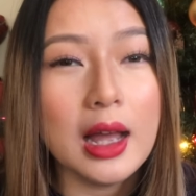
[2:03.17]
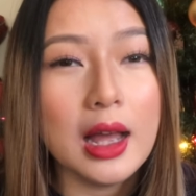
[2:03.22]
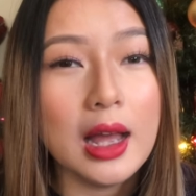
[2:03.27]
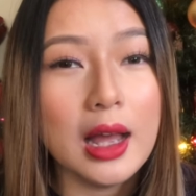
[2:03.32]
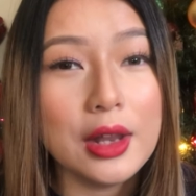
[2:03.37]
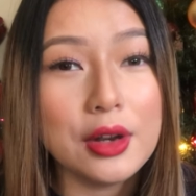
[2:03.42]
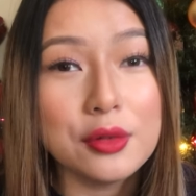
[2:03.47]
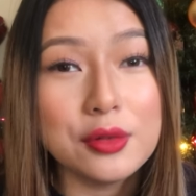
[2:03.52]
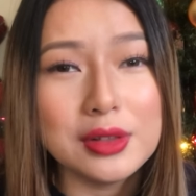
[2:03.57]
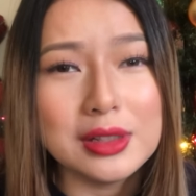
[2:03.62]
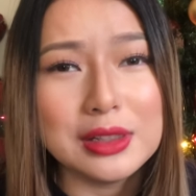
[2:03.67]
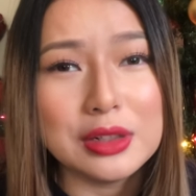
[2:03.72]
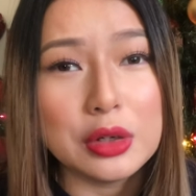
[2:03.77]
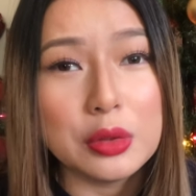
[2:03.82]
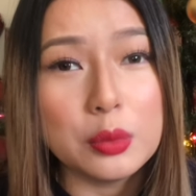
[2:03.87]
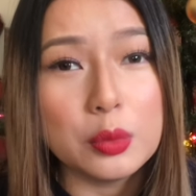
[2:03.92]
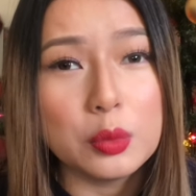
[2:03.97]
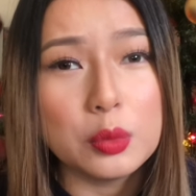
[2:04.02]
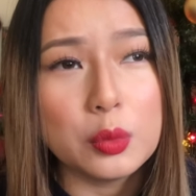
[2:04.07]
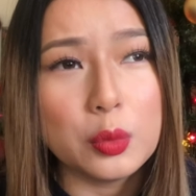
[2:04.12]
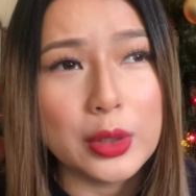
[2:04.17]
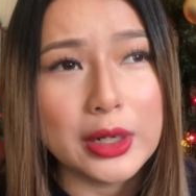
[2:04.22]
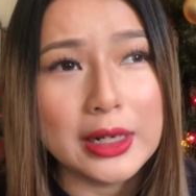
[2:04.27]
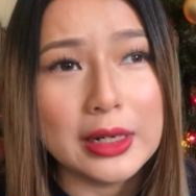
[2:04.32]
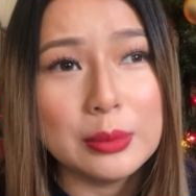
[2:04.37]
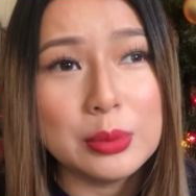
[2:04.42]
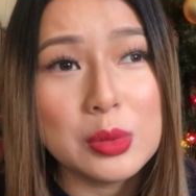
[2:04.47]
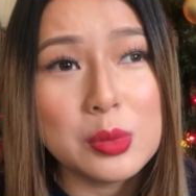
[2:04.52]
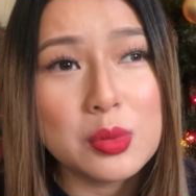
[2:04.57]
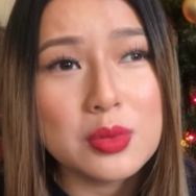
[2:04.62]
I don't really know
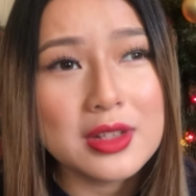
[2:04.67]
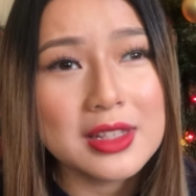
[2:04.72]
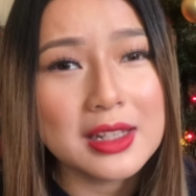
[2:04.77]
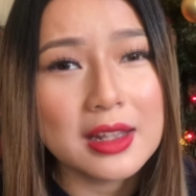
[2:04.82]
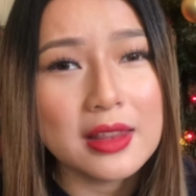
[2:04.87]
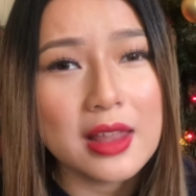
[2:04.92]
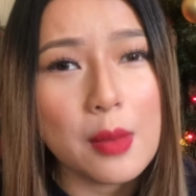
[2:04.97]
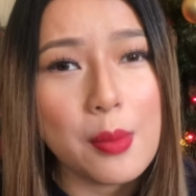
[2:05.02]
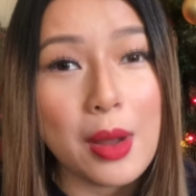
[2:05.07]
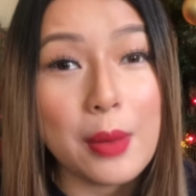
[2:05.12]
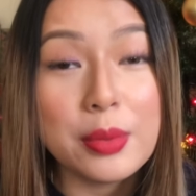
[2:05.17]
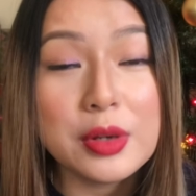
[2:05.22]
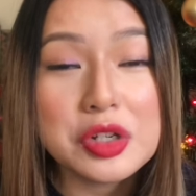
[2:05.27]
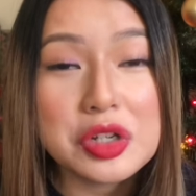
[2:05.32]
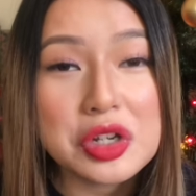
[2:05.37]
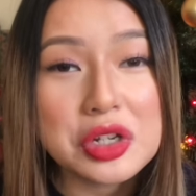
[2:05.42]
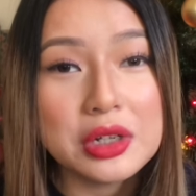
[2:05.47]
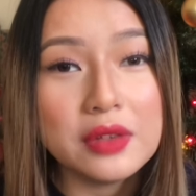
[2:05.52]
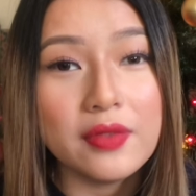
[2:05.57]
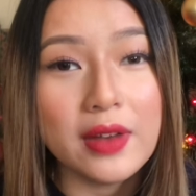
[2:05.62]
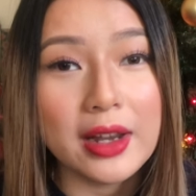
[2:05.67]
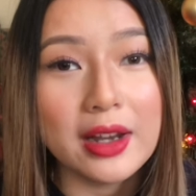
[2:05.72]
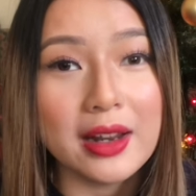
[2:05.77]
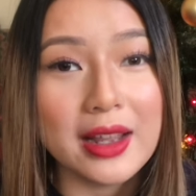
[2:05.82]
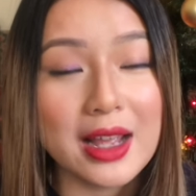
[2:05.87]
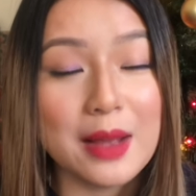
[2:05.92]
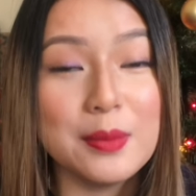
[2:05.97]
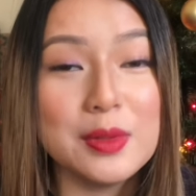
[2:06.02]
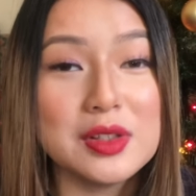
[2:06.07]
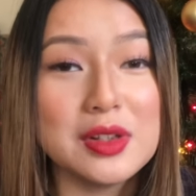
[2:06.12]
where people sell that, but I'm pretty sure you can find it
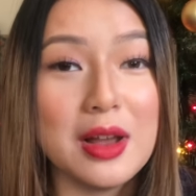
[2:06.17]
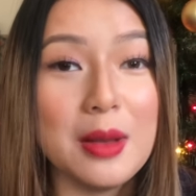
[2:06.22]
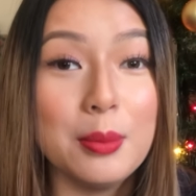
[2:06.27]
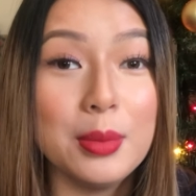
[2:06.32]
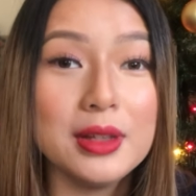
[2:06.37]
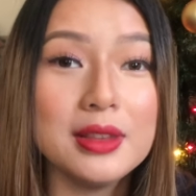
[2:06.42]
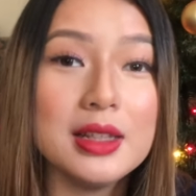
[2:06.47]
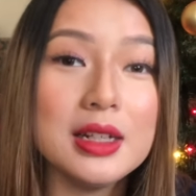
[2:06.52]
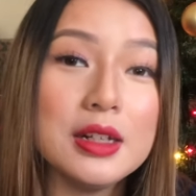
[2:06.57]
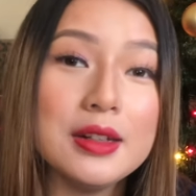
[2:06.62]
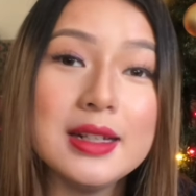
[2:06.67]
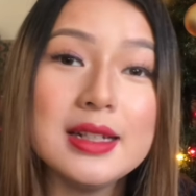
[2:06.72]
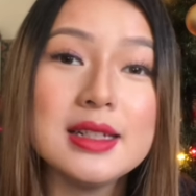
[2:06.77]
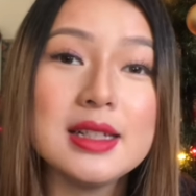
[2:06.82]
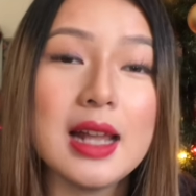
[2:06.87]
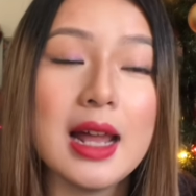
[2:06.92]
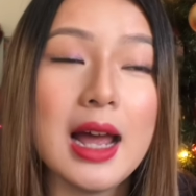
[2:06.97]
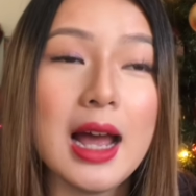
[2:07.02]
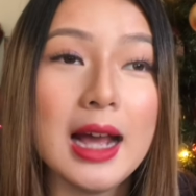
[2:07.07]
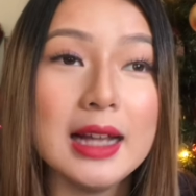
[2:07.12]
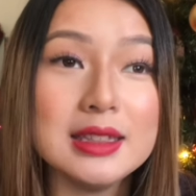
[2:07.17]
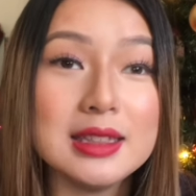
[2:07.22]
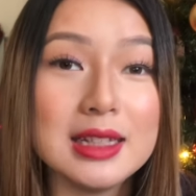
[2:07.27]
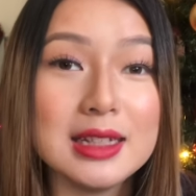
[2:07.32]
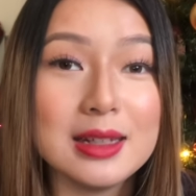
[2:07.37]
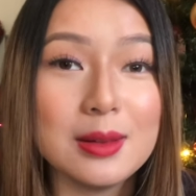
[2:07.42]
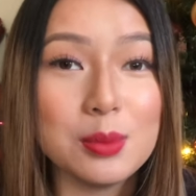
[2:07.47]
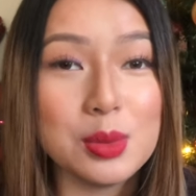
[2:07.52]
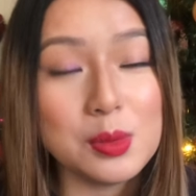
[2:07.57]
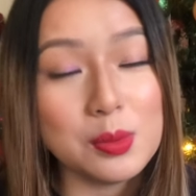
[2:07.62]
on Amazon. But the earrings that I
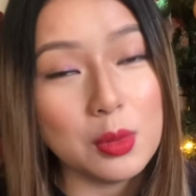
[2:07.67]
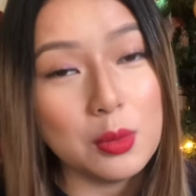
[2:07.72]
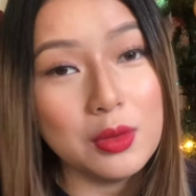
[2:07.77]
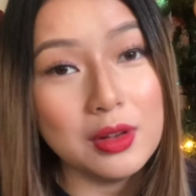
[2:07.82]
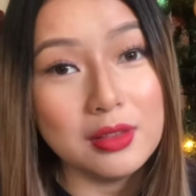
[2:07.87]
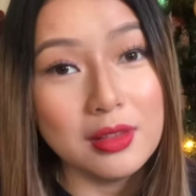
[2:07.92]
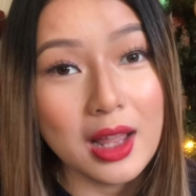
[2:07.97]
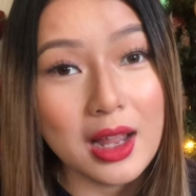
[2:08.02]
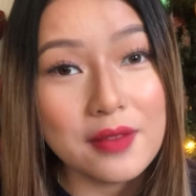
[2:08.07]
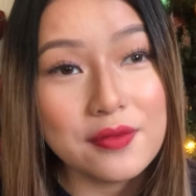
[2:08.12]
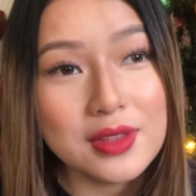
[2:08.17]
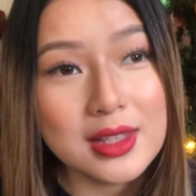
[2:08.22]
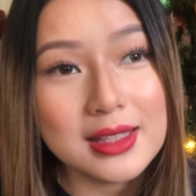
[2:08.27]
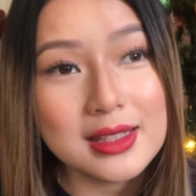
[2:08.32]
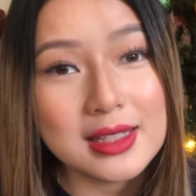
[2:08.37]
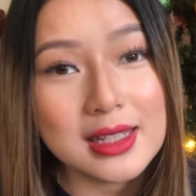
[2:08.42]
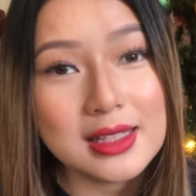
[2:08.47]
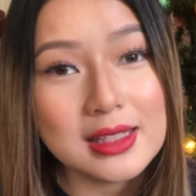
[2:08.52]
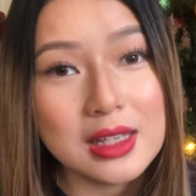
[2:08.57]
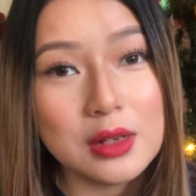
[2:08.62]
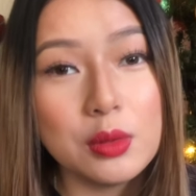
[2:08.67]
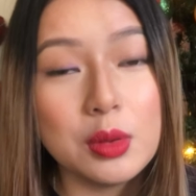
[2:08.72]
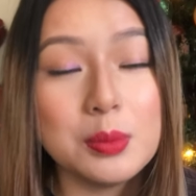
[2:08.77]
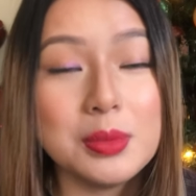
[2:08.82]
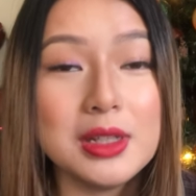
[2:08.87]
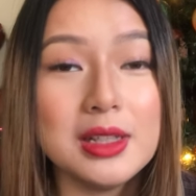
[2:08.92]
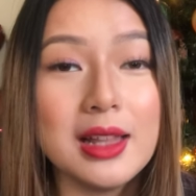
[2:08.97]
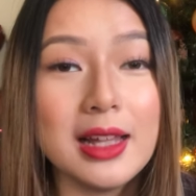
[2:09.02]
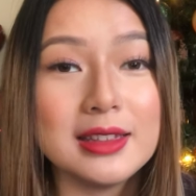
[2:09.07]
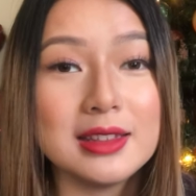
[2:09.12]
think people will love this season would
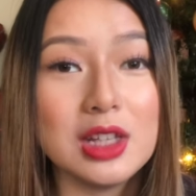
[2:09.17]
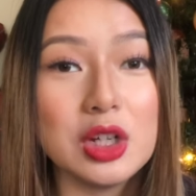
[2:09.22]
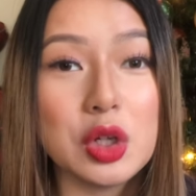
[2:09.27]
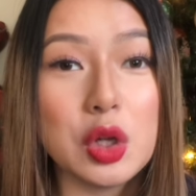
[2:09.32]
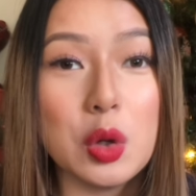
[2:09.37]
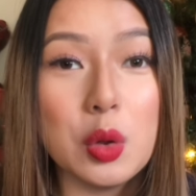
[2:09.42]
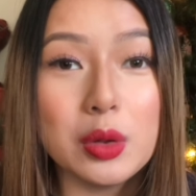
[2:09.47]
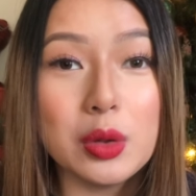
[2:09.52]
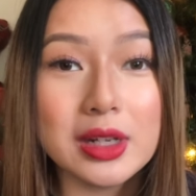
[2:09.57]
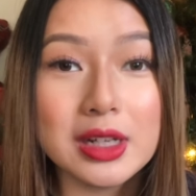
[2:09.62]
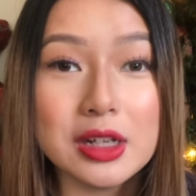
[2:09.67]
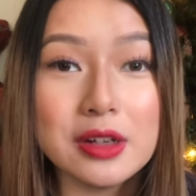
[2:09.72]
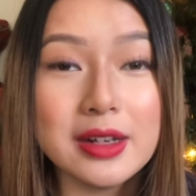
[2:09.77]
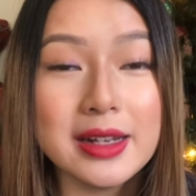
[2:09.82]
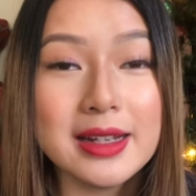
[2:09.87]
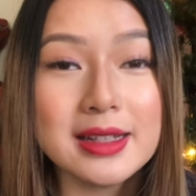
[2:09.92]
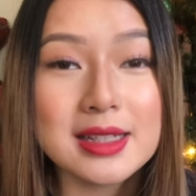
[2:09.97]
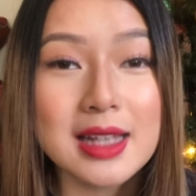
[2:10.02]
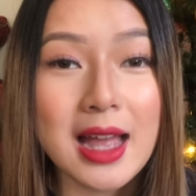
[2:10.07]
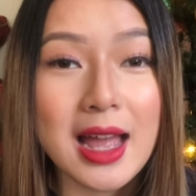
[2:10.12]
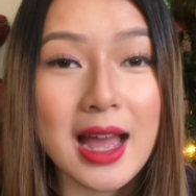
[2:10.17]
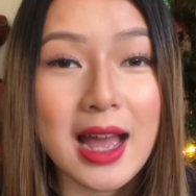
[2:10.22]
be like the gold earrings.